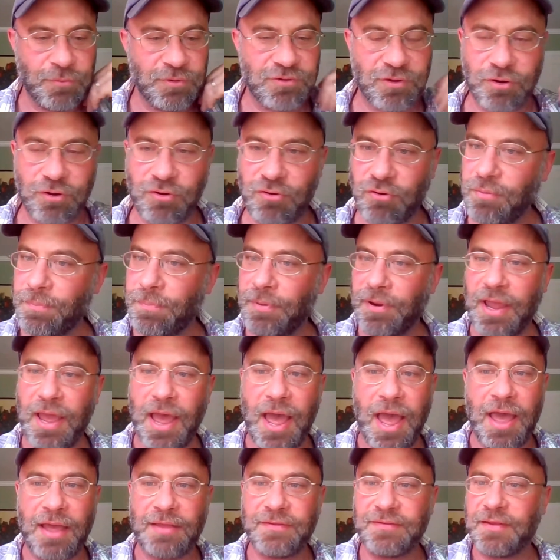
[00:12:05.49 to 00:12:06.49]
it was a group
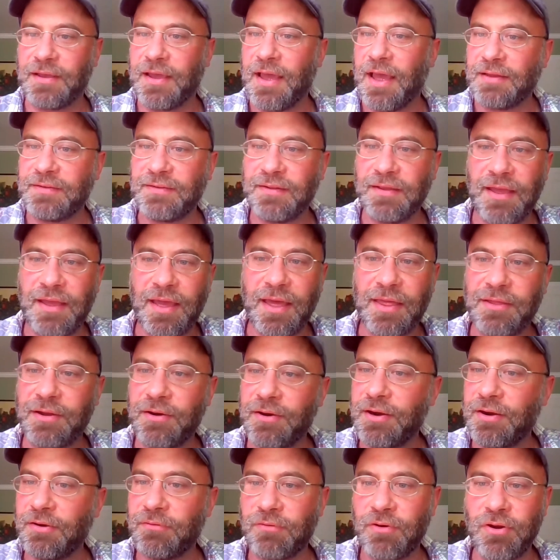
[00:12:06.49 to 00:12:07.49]
of guys that got
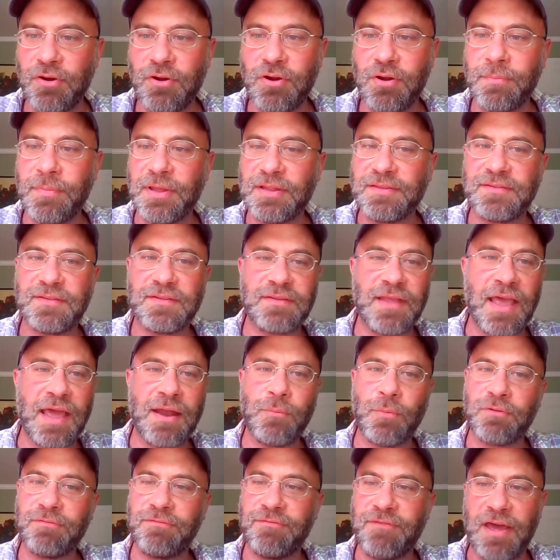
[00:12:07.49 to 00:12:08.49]
together in a room
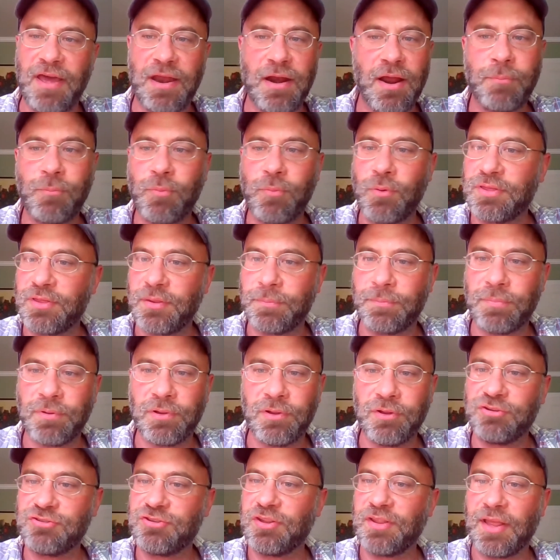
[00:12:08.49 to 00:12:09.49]
and were fed up with the
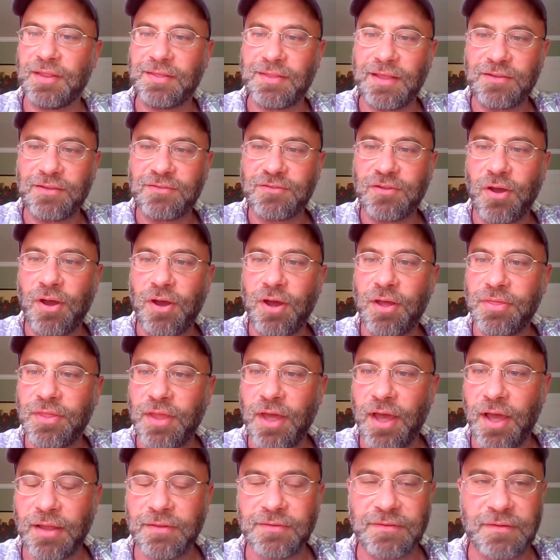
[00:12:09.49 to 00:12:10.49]
pollution that they saw
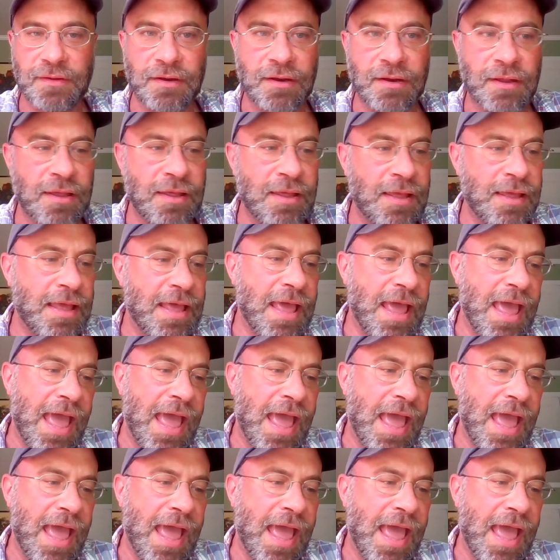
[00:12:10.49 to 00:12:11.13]
in the Hudson.